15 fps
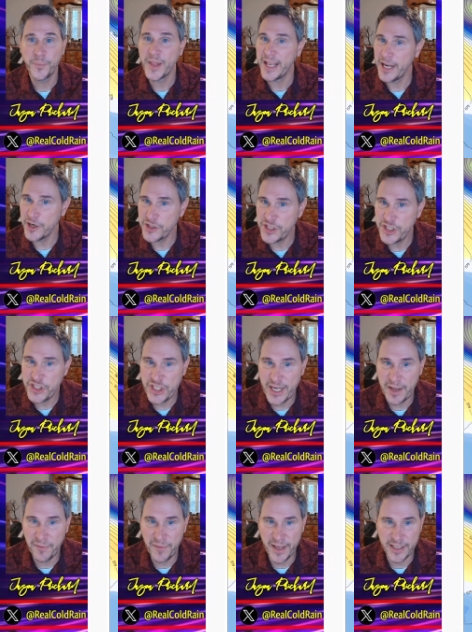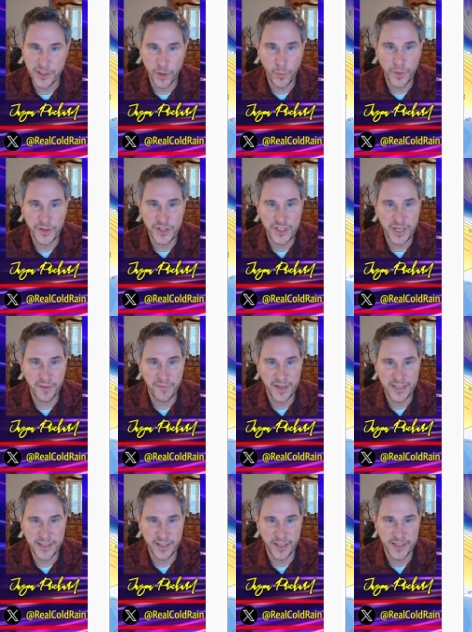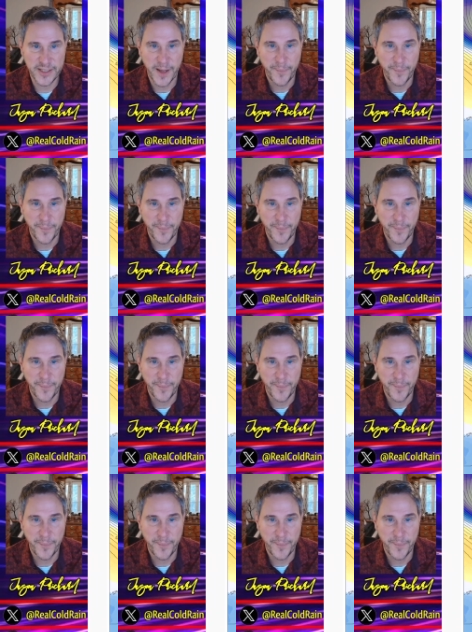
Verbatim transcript: Here's the GFS. Look what the GFS does.